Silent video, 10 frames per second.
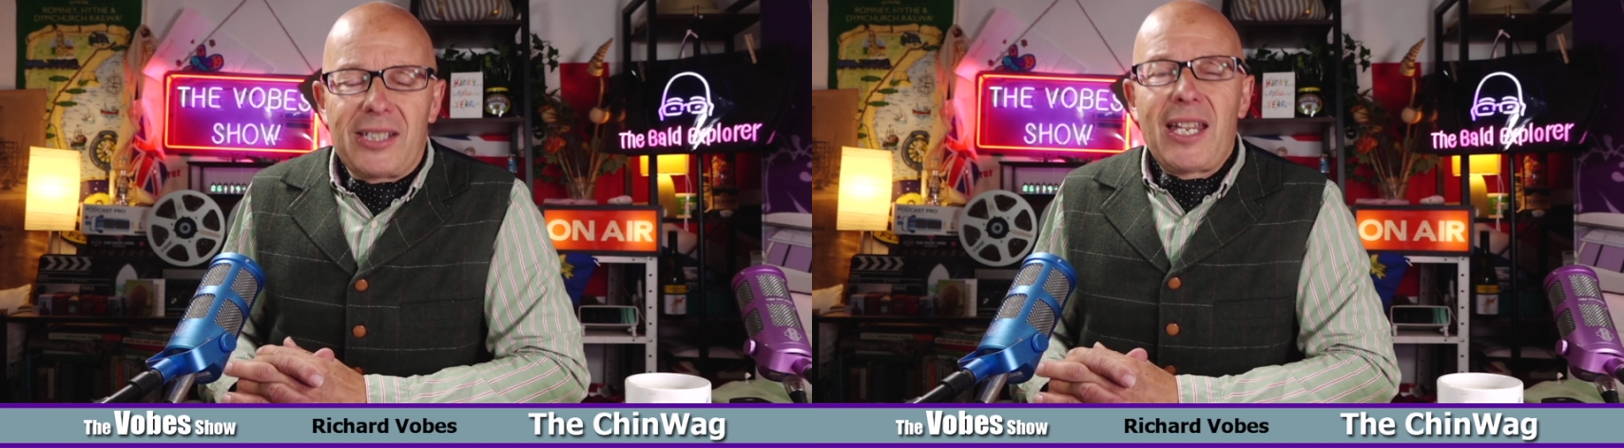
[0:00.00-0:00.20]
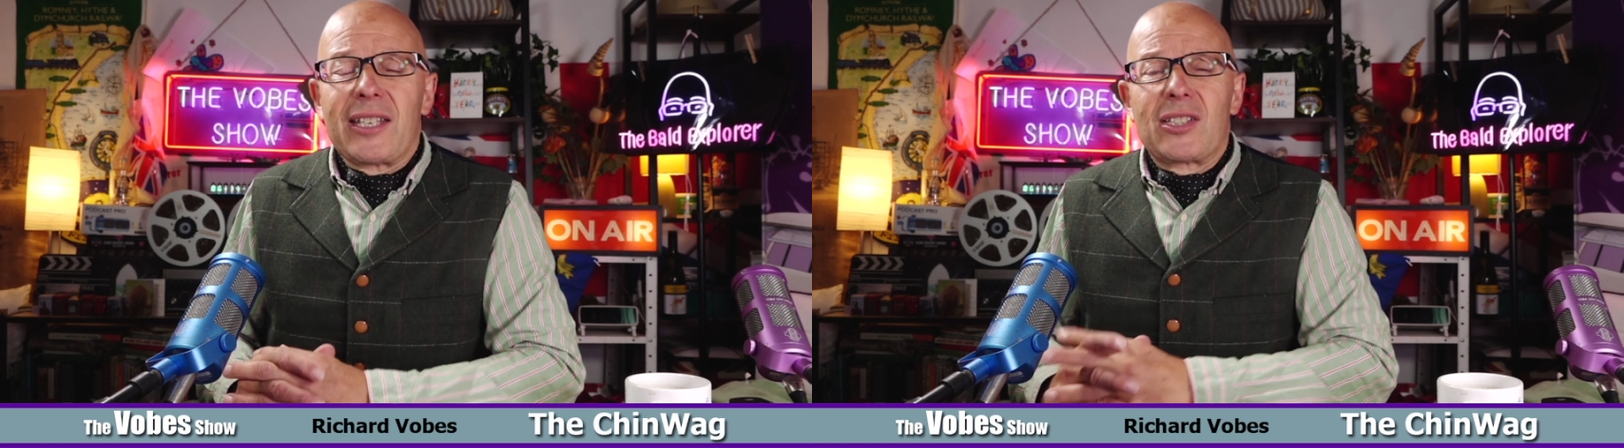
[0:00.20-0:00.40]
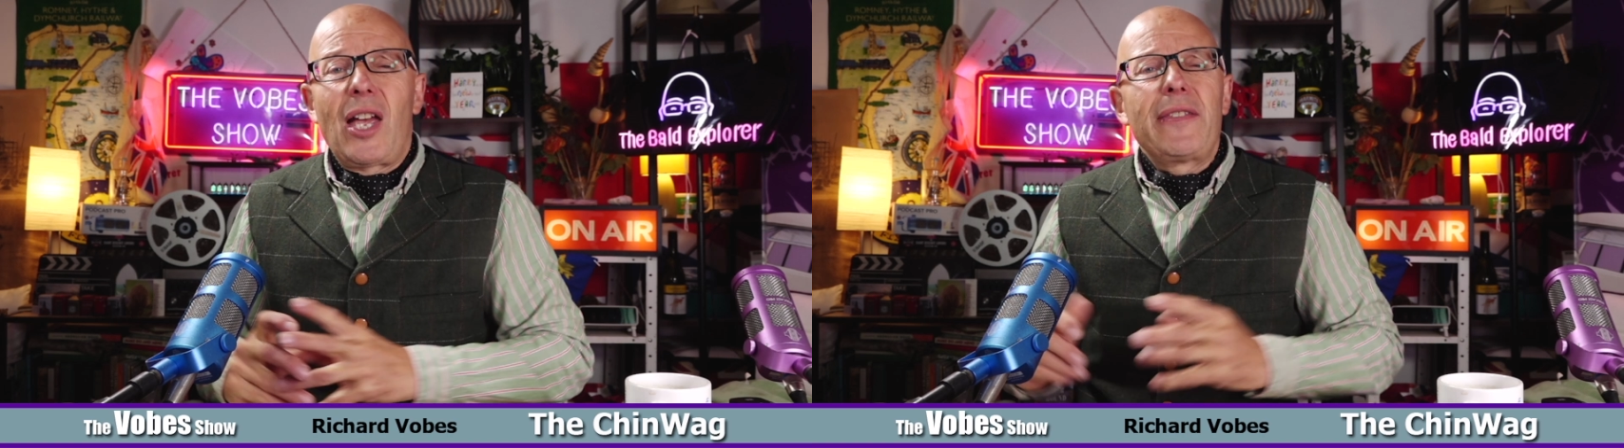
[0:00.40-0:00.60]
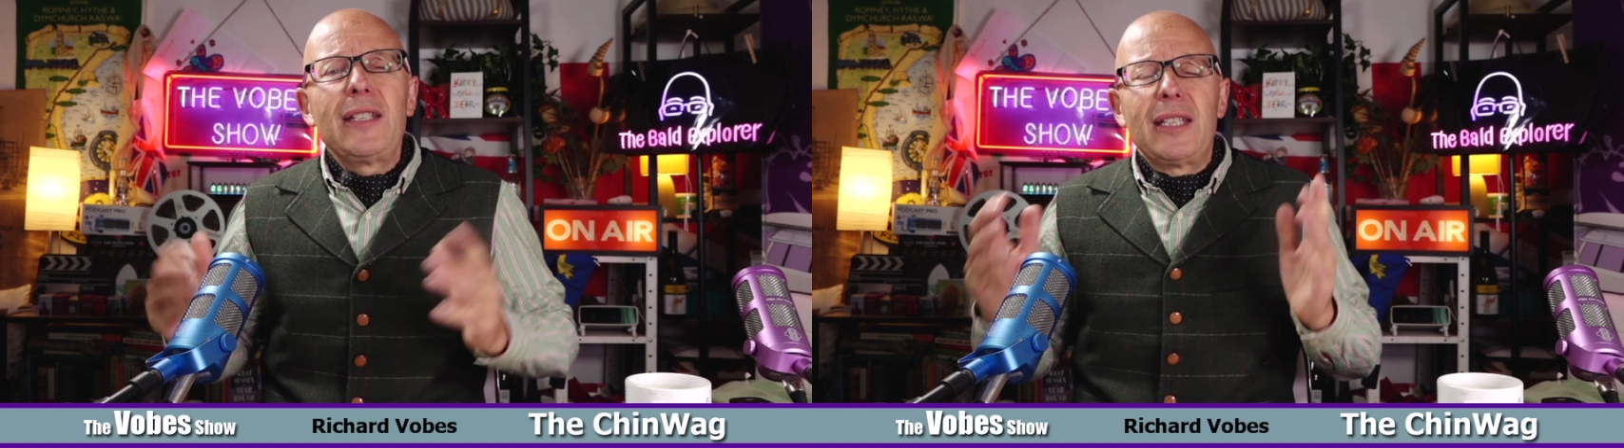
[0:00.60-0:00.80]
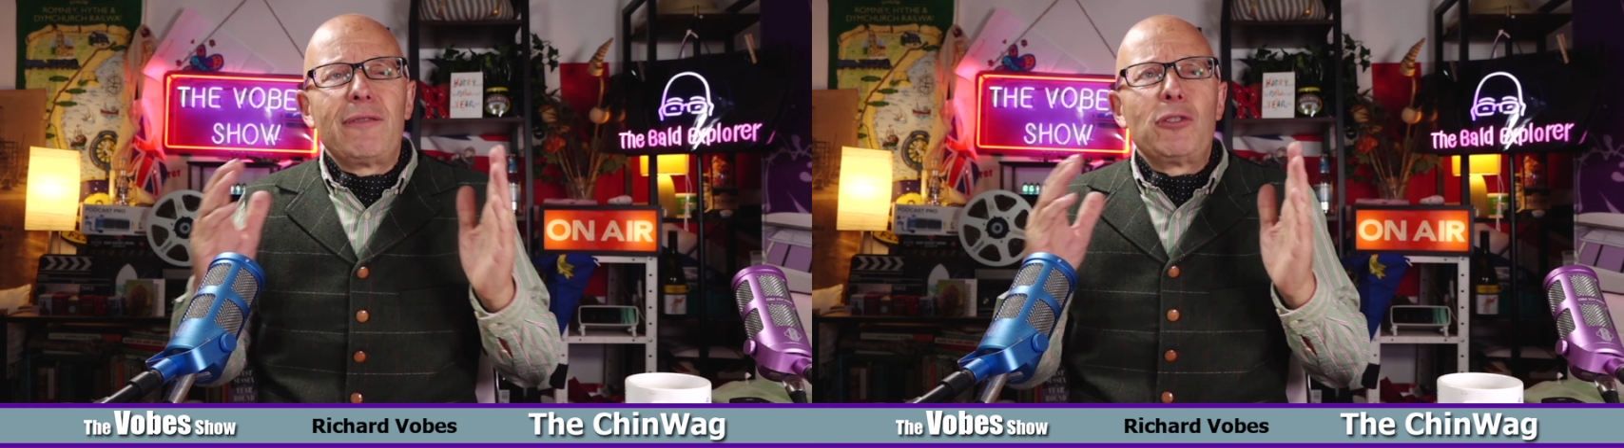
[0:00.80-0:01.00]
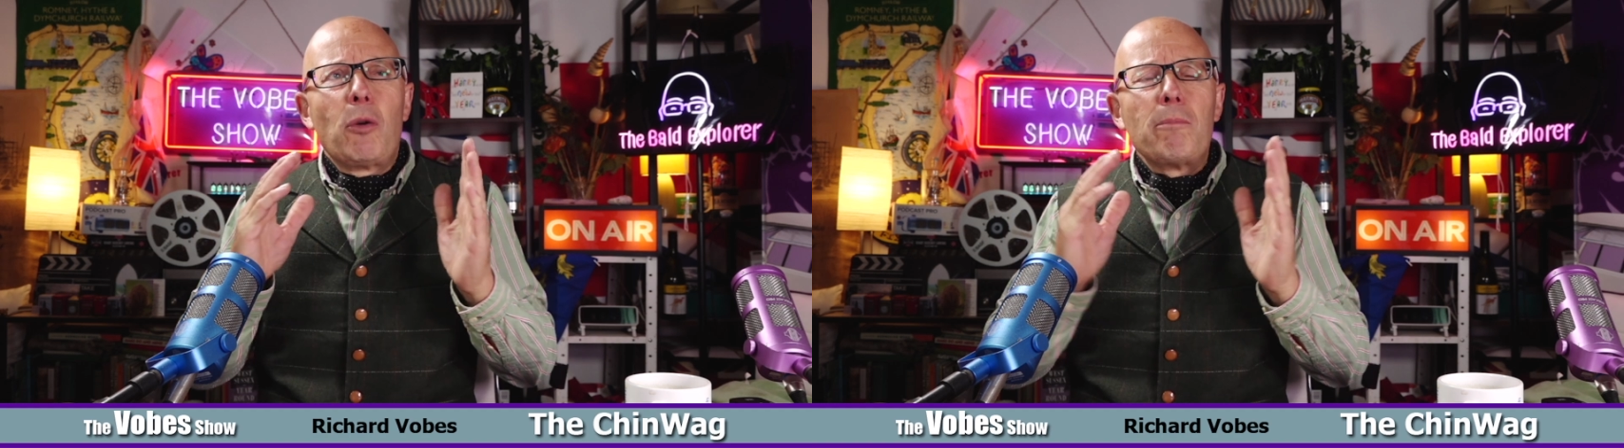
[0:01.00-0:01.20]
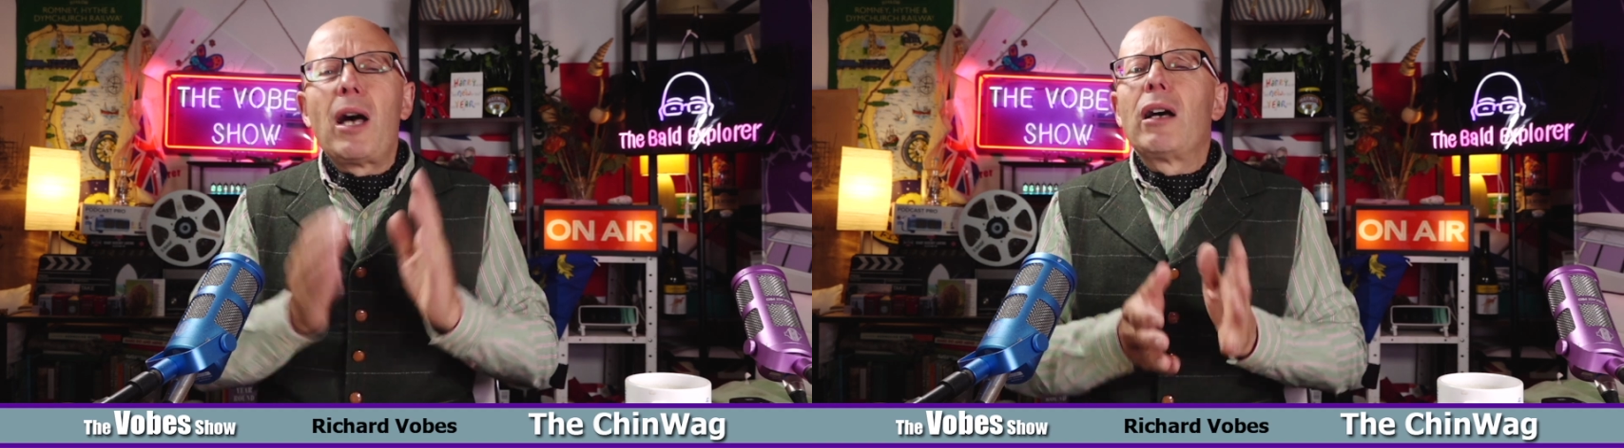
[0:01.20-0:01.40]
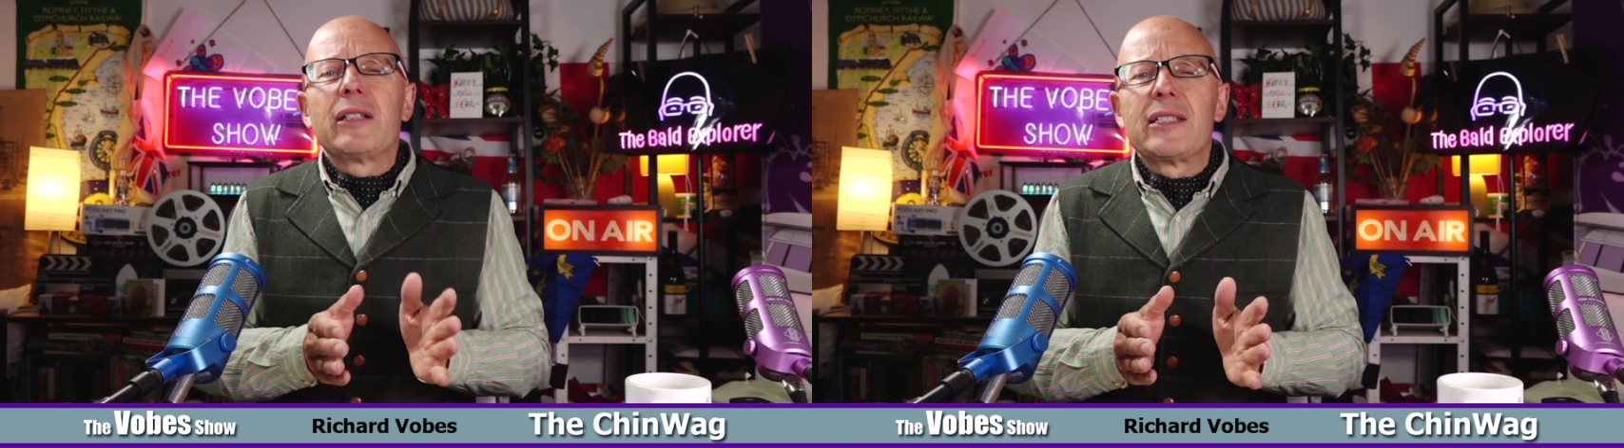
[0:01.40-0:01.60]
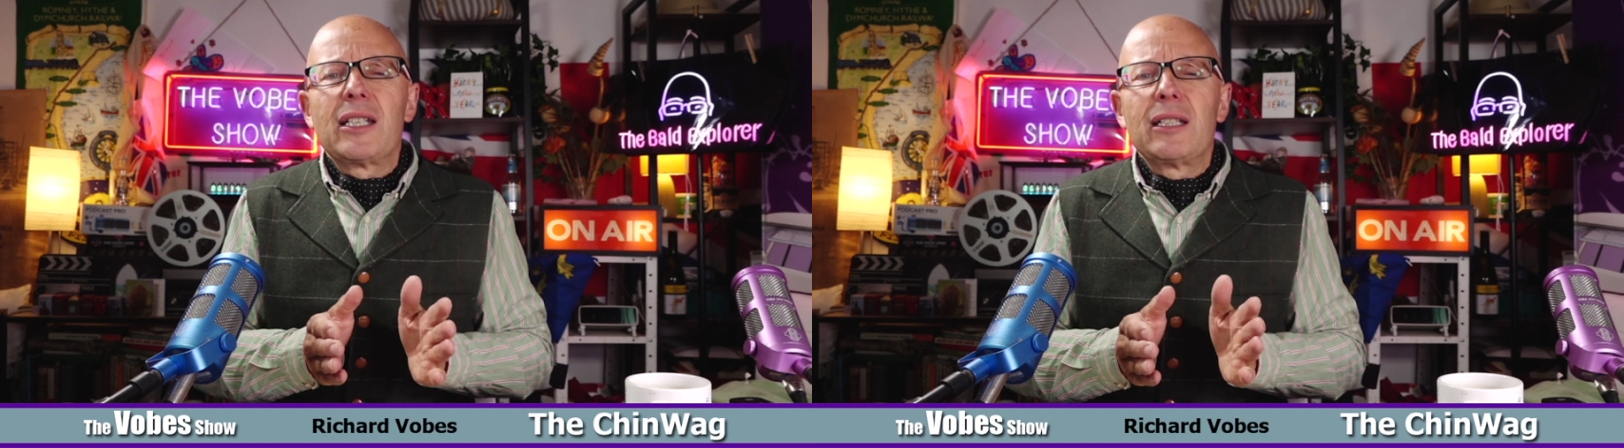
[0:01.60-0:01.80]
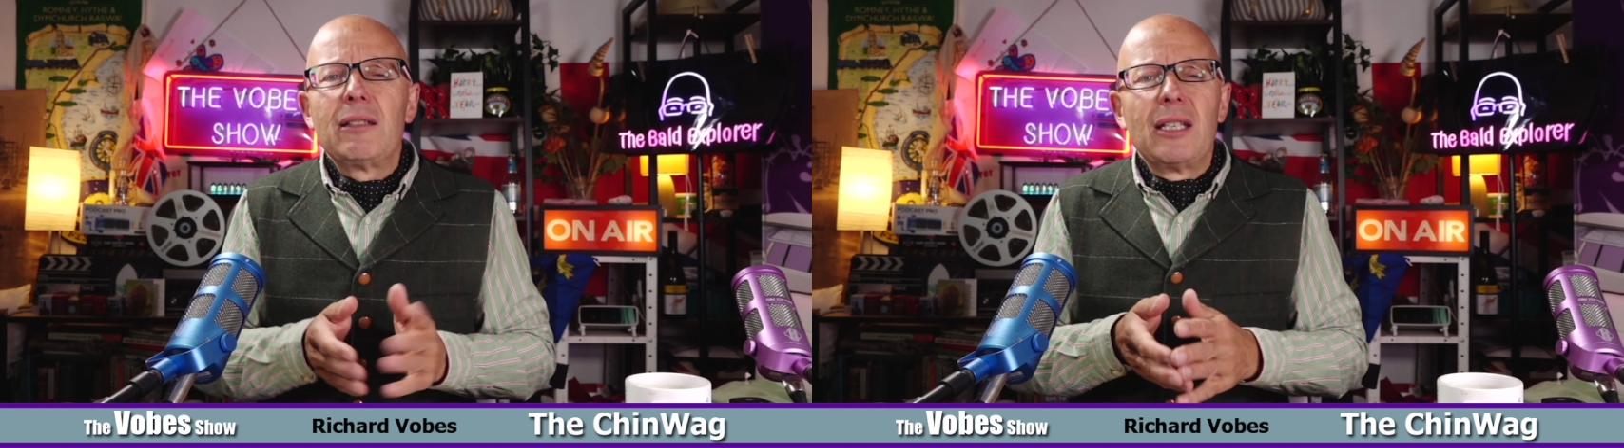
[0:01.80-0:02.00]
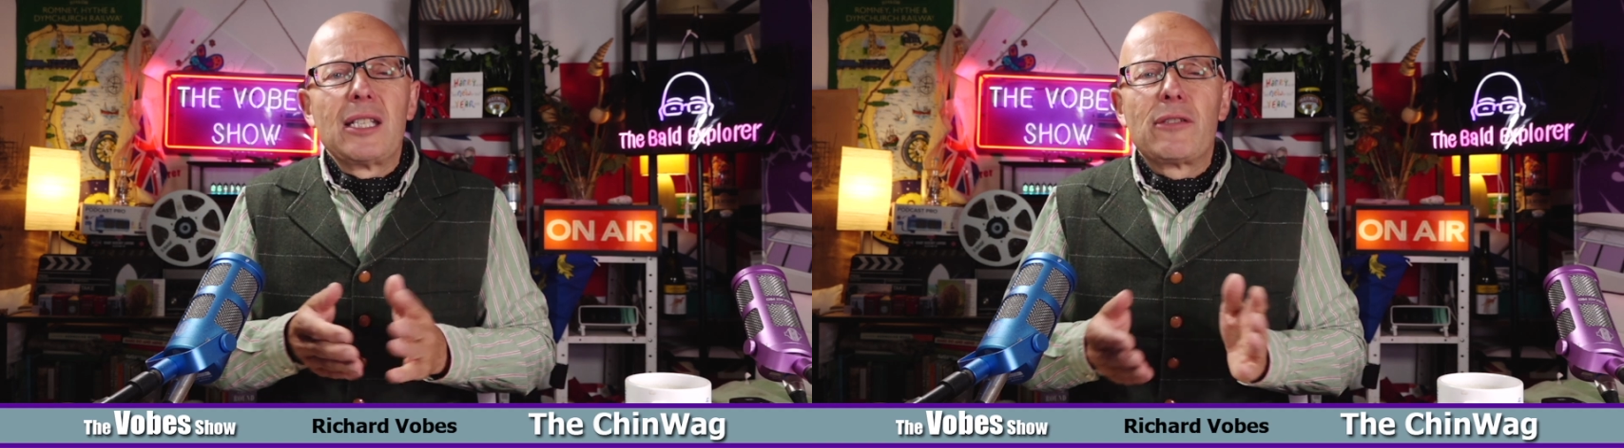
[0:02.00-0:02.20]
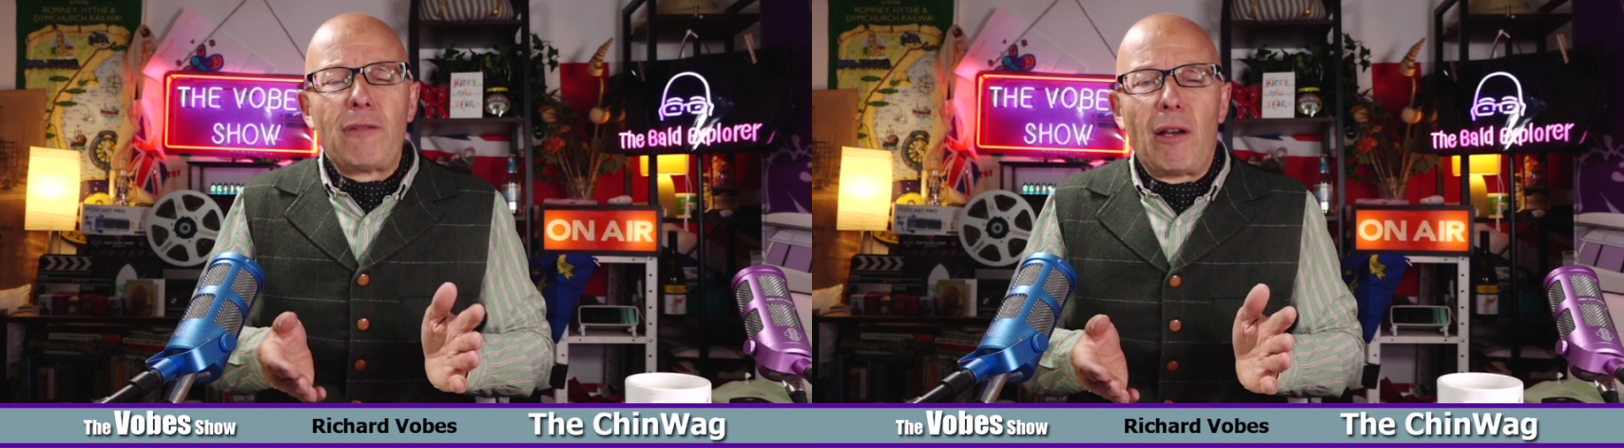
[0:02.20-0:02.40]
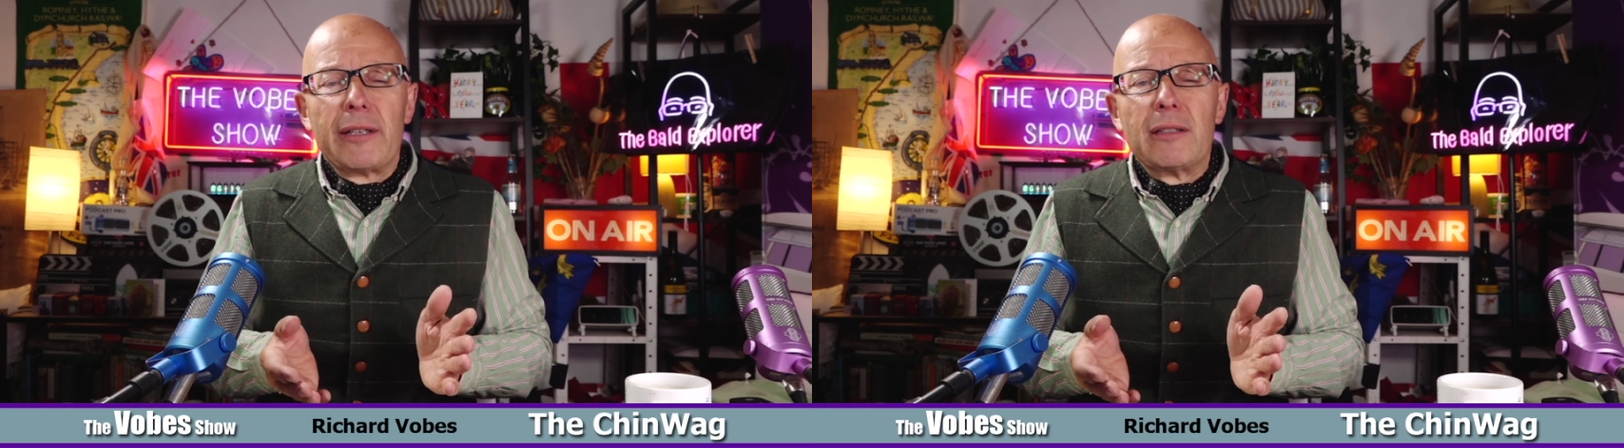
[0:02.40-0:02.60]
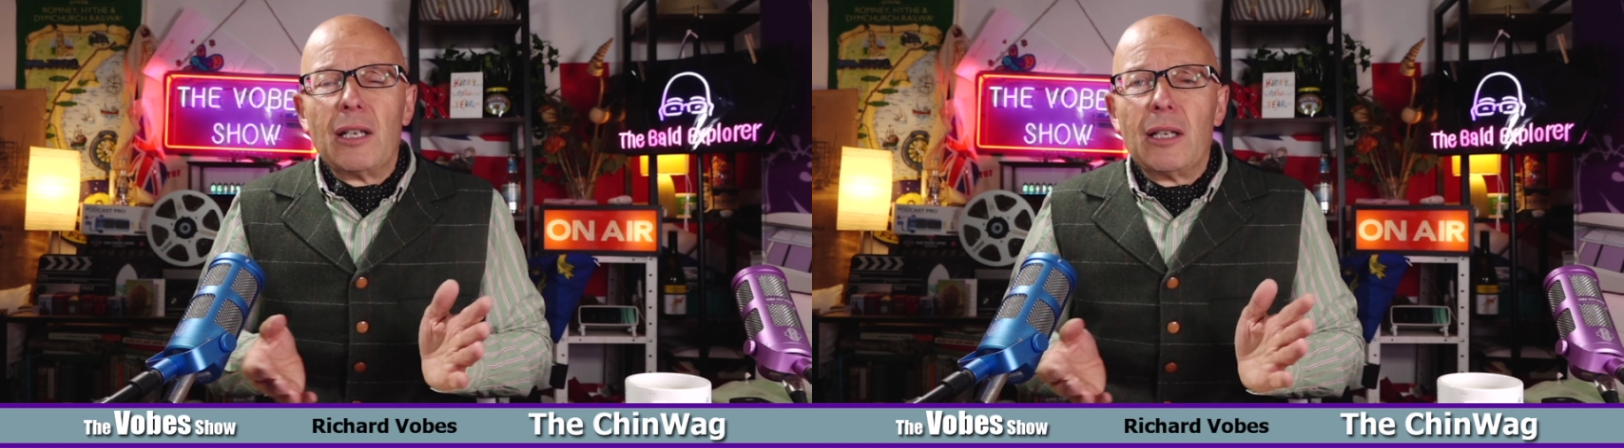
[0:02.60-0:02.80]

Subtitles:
Yes, I think if you're marketing, it's fine.